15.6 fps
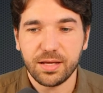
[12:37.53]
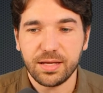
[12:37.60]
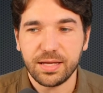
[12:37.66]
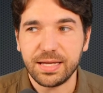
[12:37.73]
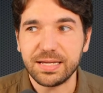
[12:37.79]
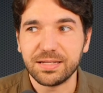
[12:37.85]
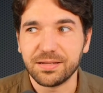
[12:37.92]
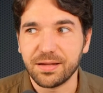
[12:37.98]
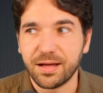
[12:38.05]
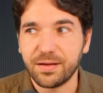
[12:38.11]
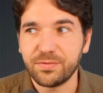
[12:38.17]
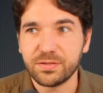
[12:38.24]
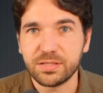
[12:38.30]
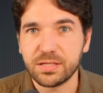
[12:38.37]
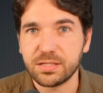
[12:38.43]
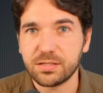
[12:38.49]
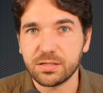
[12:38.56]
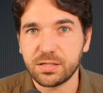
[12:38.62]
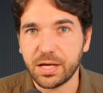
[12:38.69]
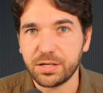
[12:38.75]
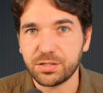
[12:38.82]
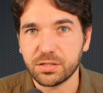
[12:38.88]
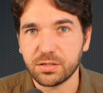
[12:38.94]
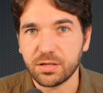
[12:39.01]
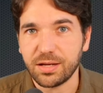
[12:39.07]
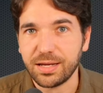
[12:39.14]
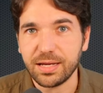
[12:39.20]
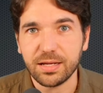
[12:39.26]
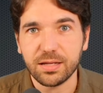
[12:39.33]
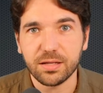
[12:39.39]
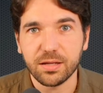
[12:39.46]
He loves this attention.
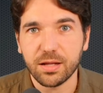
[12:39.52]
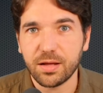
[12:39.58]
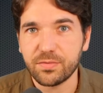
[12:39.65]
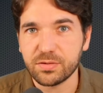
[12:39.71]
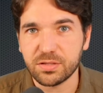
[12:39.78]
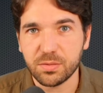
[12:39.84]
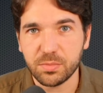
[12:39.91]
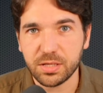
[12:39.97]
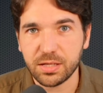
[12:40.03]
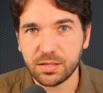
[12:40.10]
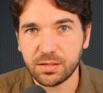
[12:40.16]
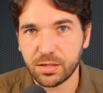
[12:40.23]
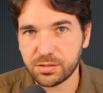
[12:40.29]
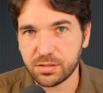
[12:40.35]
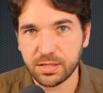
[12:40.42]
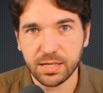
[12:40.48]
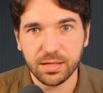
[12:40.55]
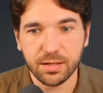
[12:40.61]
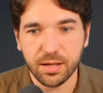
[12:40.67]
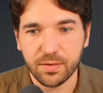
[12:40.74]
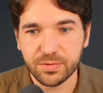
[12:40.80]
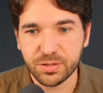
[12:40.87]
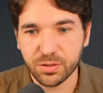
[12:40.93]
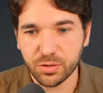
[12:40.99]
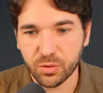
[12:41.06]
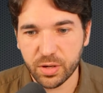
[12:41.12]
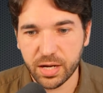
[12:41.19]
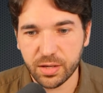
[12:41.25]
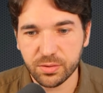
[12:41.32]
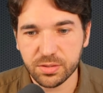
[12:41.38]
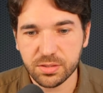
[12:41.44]
He loves the media attention. He loves the
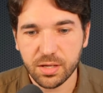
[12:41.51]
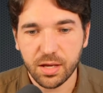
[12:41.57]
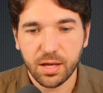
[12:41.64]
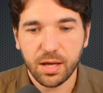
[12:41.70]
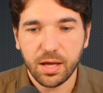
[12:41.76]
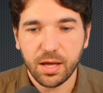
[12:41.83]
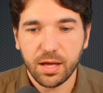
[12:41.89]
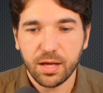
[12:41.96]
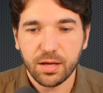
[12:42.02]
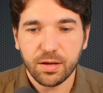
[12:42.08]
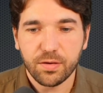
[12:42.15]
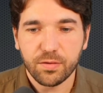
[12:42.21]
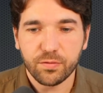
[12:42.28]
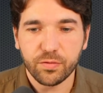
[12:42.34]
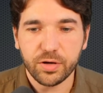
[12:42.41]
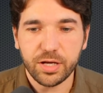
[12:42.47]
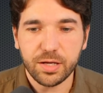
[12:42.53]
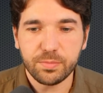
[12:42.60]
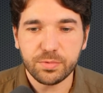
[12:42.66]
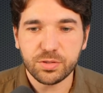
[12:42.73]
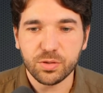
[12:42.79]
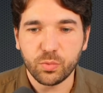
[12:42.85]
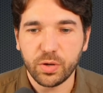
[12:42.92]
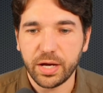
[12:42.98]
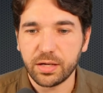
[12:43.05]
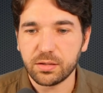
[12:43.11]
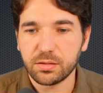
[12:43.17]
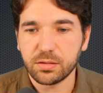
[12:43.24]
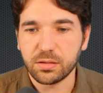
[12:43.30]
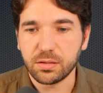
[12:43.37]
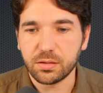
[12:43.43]
crowds. For him to
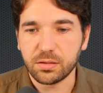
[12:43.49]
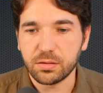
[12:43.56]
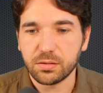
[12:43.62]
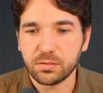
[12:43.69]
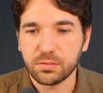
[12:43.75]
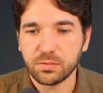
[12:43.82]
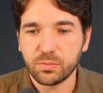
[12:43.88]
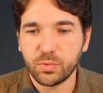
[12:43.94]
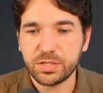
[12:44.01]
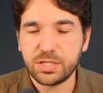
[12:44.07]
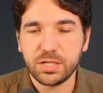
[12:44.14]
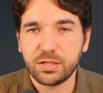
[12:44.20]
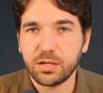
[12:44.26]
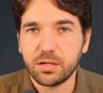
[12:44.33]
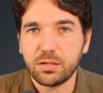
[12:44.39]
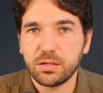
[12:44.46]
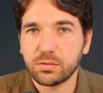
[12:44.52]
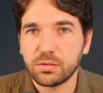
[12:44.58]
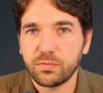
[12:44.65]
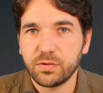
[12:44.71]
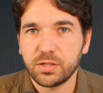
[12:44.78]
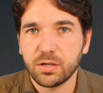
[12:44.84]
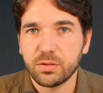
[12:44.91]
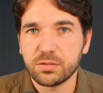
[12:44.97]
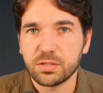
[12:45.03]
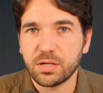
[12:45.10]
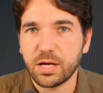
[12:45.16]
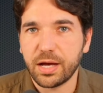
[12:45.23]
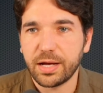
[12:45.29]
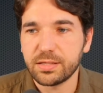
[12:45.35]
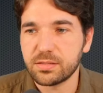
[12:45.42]
what? What's he going to do if he goes
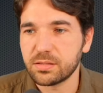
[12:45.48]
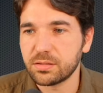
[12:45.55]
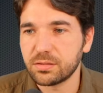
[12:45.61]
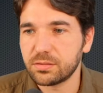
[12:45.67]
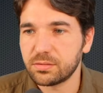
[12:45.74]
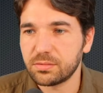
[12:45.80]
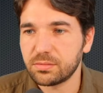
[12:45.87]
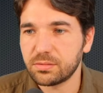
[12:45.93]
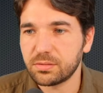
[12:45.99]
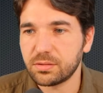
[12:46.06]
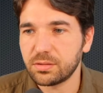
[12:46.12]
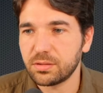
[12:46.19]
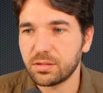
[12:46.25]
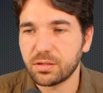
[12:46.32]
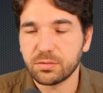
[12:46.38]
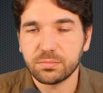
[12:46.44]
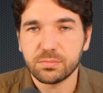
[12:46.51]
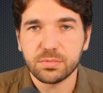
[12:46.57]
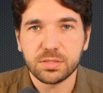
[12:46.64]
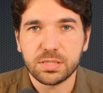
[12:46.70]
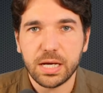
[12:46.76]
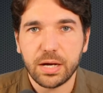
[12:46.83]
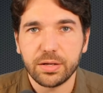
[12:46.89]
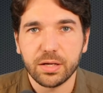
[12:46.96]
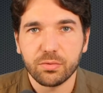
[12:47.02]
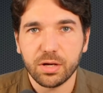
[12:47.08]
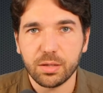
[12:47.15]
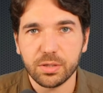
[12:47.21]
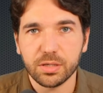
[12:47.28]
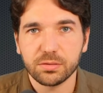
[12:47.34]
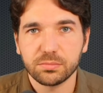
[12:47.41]
and hides in, you know, Saudi
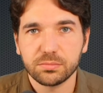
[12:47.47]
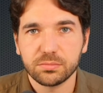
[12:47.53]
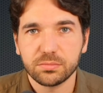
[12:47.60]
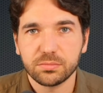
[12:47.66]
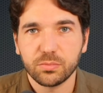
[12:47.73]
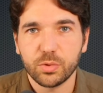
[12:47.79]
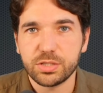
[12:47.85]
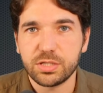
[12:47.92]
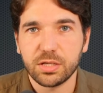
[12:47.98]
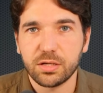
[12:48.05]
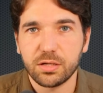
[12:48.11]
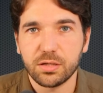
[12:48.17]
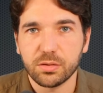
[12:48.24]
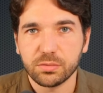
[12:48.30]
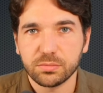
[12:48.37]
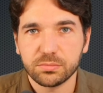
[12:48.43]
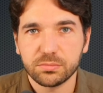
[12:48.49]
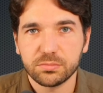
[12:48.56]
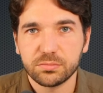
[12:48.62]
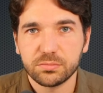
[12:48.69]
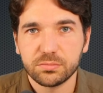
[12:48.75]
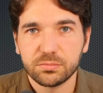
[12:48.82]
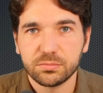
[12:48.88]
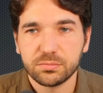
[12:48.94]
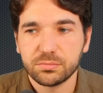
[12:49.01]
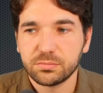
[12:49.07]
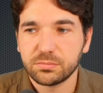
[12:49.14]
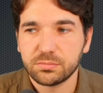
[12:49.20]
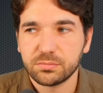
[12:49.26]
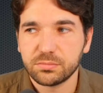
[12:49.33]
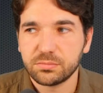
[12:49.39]
Arabia? What's he going to do?
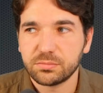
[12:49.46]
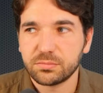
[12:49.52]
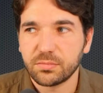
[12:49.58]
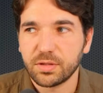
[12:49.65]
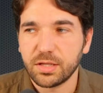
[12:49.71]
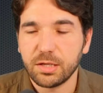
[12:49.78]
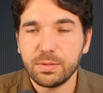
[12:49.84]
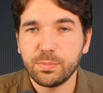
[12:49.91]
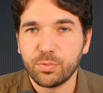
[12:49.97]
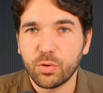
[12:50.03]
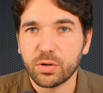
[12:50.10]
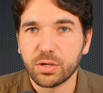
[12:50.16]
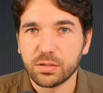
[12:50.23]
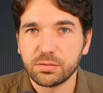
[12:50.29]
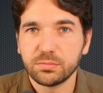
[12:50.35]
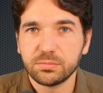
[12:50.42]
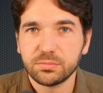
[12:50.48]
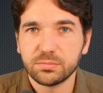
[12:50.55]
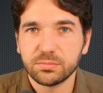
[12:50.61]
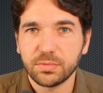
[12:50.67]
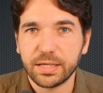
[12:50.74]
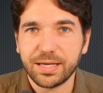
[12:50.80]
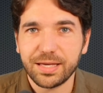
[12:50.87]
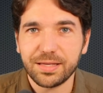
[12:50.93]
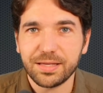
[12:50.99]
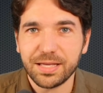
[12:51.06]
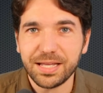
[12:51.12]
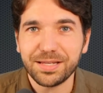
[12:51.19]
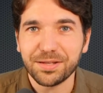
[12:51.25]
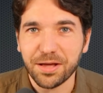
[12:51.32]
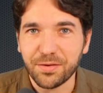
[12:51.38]
He'll be bored. Like,
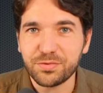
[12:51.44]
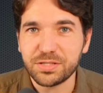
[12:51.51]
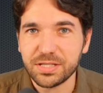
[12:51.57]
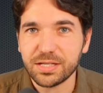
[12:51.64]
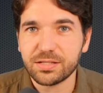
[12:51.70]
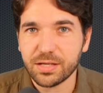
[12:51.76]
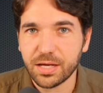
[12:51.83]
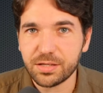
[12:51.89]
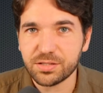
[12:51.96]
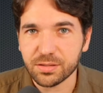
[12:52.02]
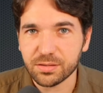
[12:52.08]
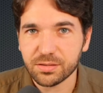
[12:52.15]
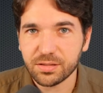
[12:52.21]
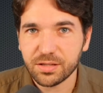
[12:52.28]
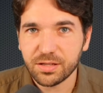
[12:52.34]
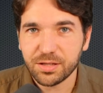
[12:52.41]
he loves the attention.